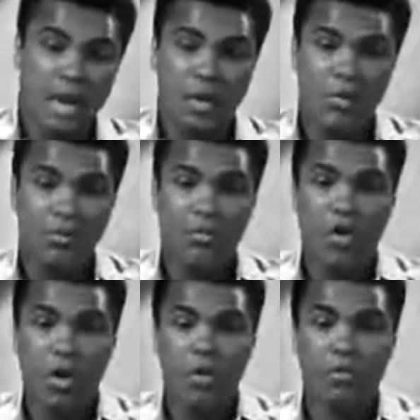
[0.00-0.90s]
make our own,
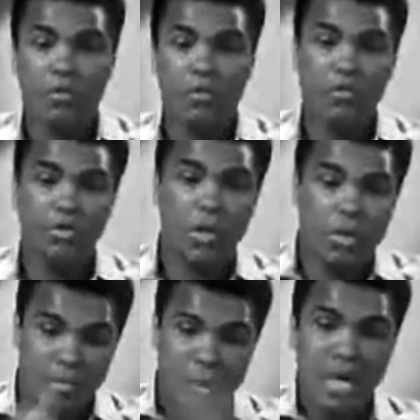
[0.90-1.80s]
grow our own
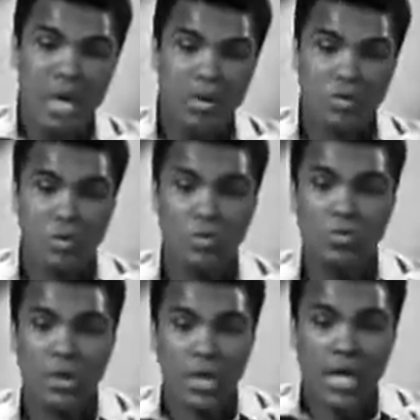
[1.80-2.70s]
food, make our own
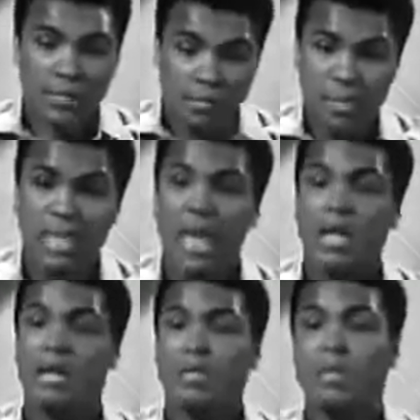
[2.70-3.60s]
suits, and be
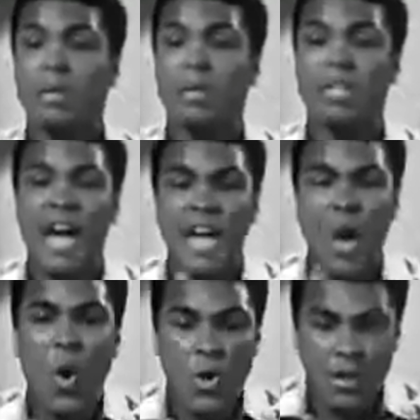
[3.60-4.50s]
like other people, and
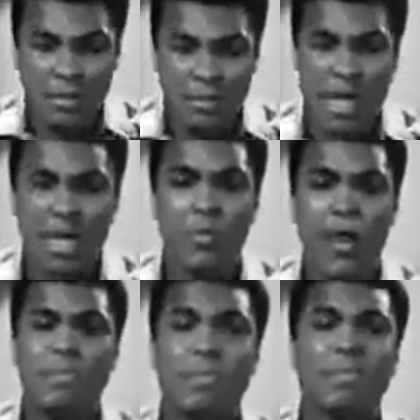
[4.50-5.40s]
not always
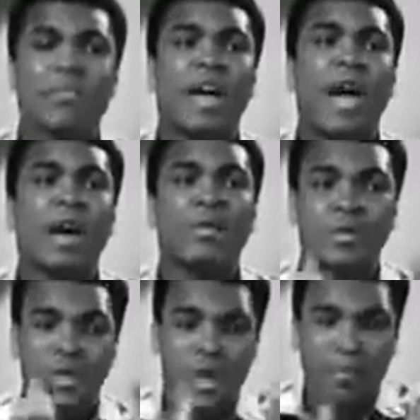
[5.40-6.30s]
begging white people for
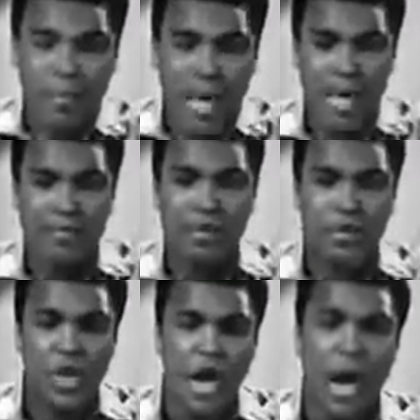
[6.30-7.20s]
houses,
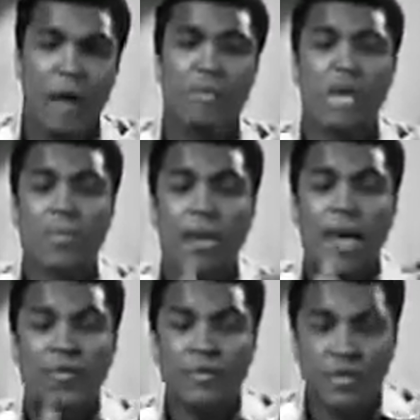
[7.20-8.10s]
begging for jobs,
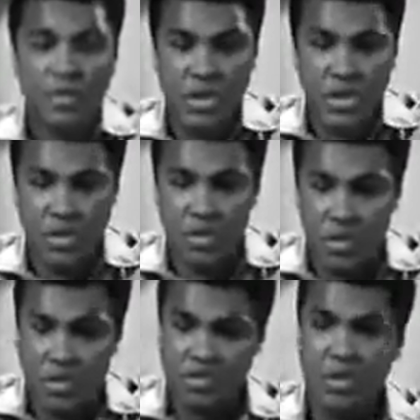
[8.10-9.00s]
begging for a seat in
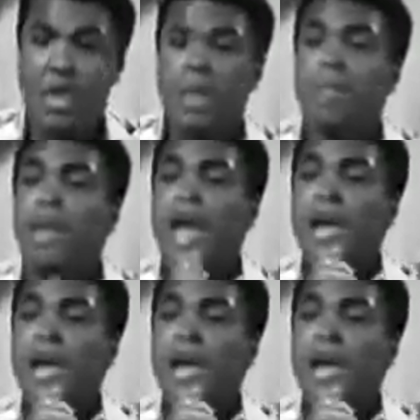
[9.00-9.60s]
your restaurant.